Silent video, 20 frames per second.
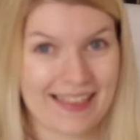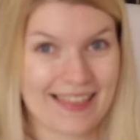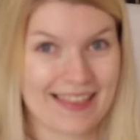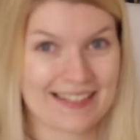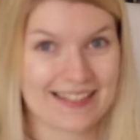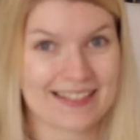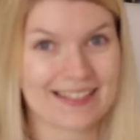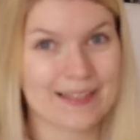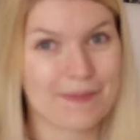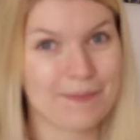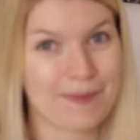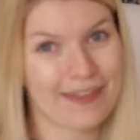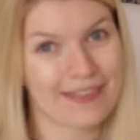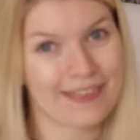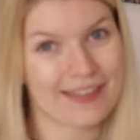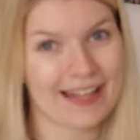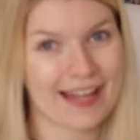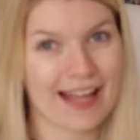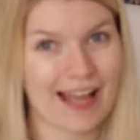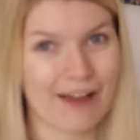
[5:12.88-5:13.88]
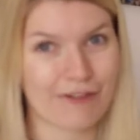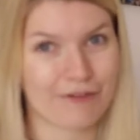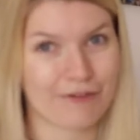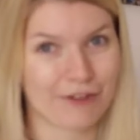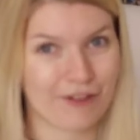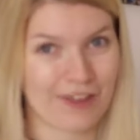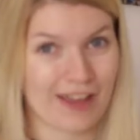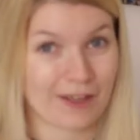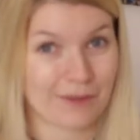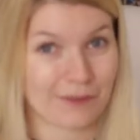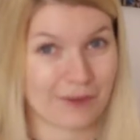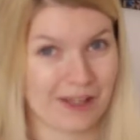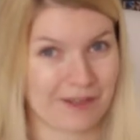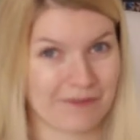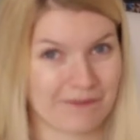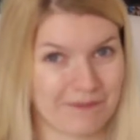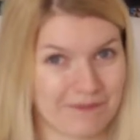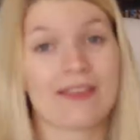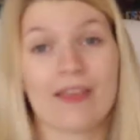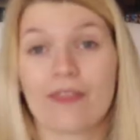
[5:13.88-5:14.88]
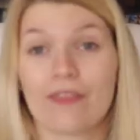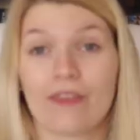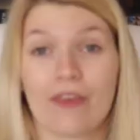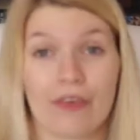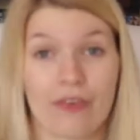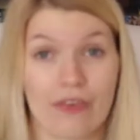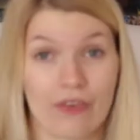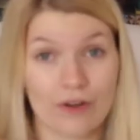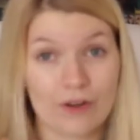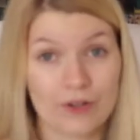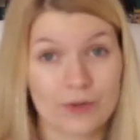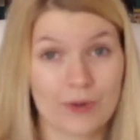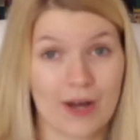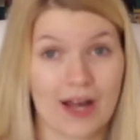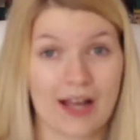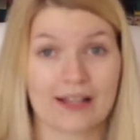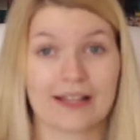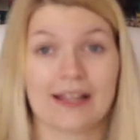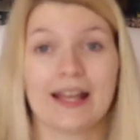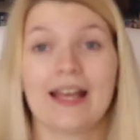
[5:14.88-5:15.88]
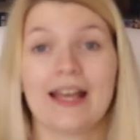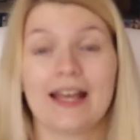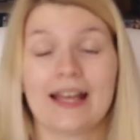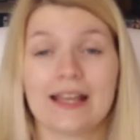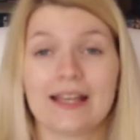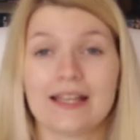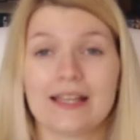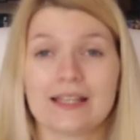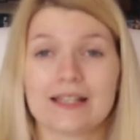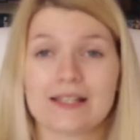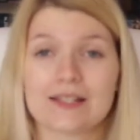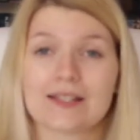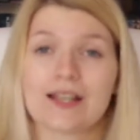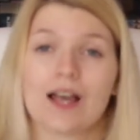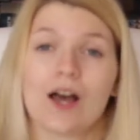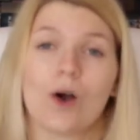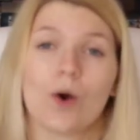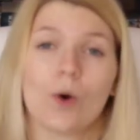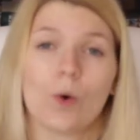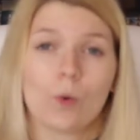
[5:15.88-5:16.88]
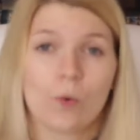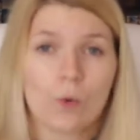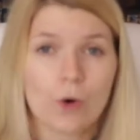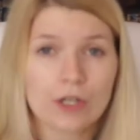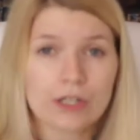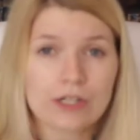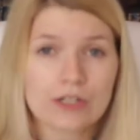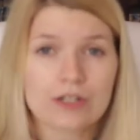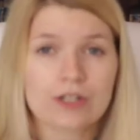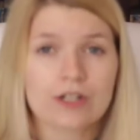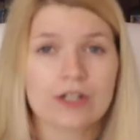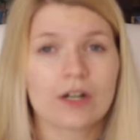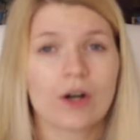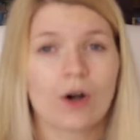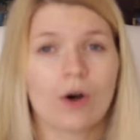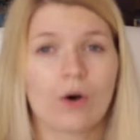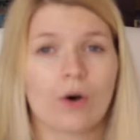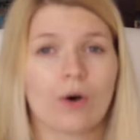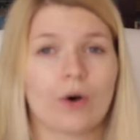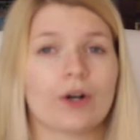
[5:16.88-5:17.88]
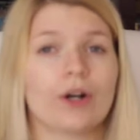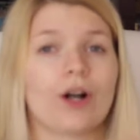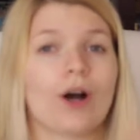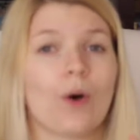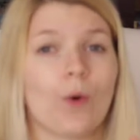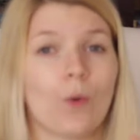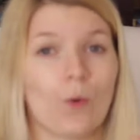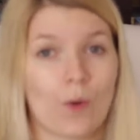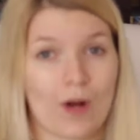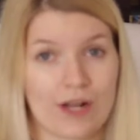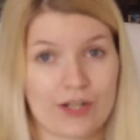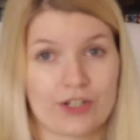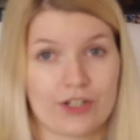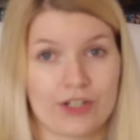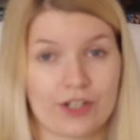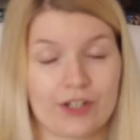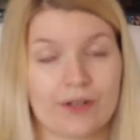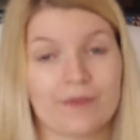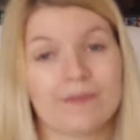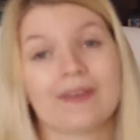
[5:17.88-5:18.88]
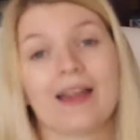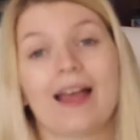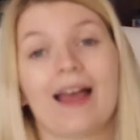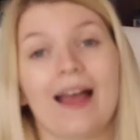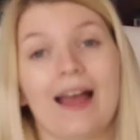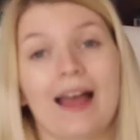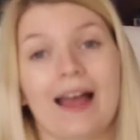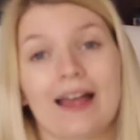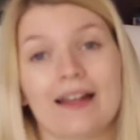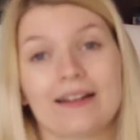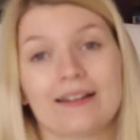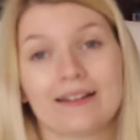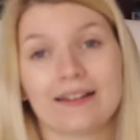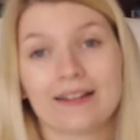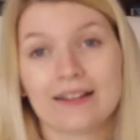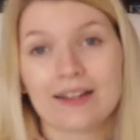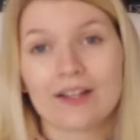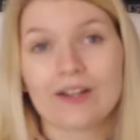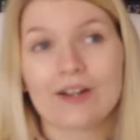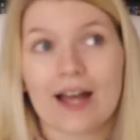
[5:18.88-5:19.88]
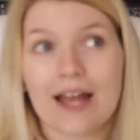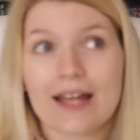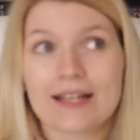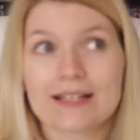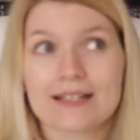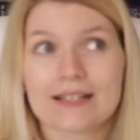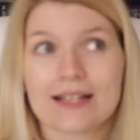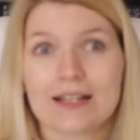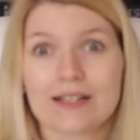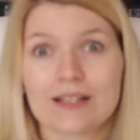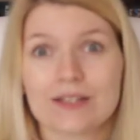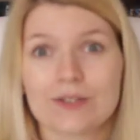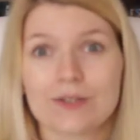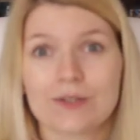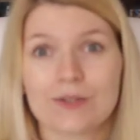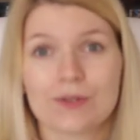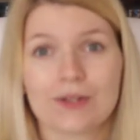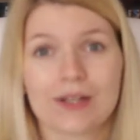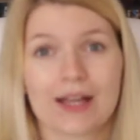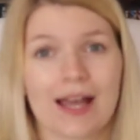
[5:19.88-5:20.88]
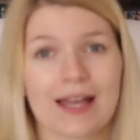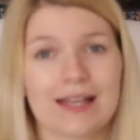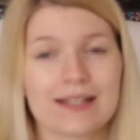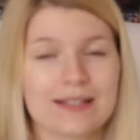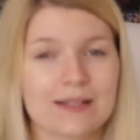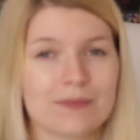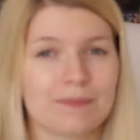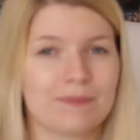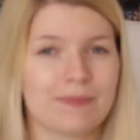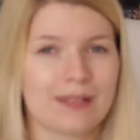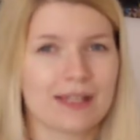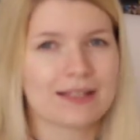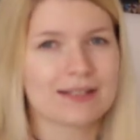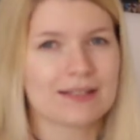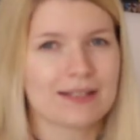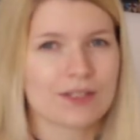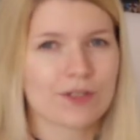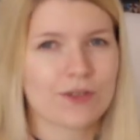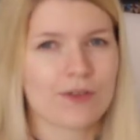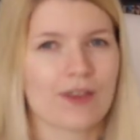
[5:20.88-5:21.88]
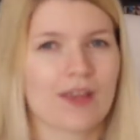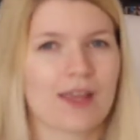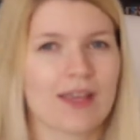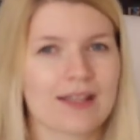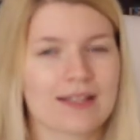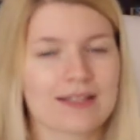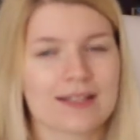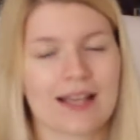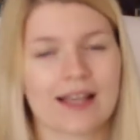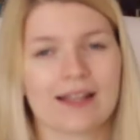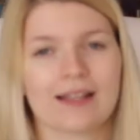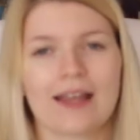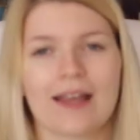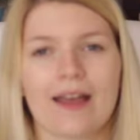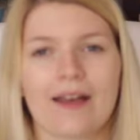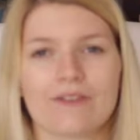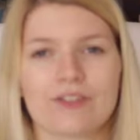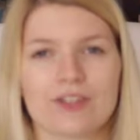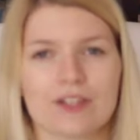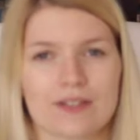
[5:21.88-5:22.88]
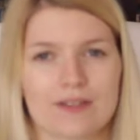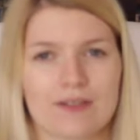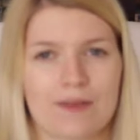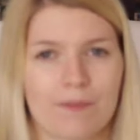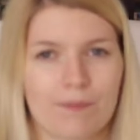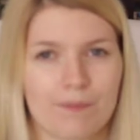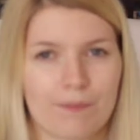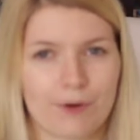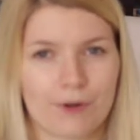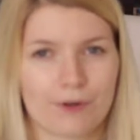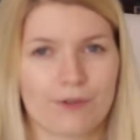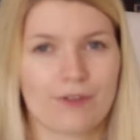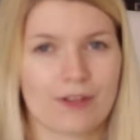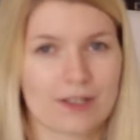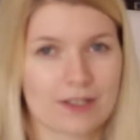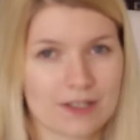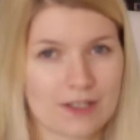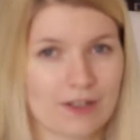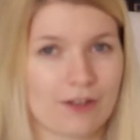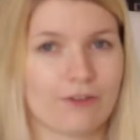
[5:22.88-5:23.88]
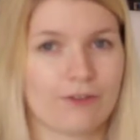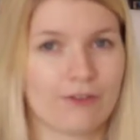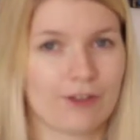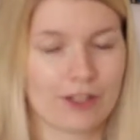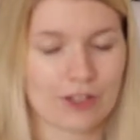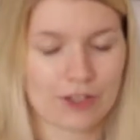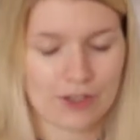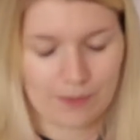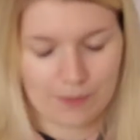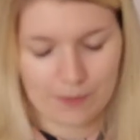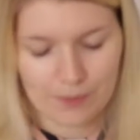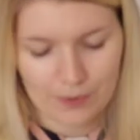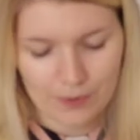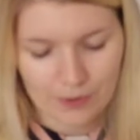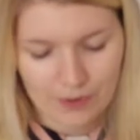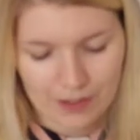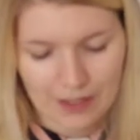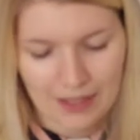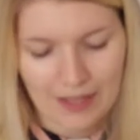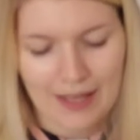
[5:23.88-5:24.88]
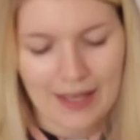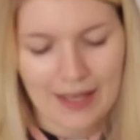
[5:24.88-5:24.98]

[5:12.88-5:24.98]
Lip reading: This is the pick that I have for that one. Then the third one is Wonder or Wonder. And here I decided to kind of mix the two things, and I have just the perfect non-fiction book.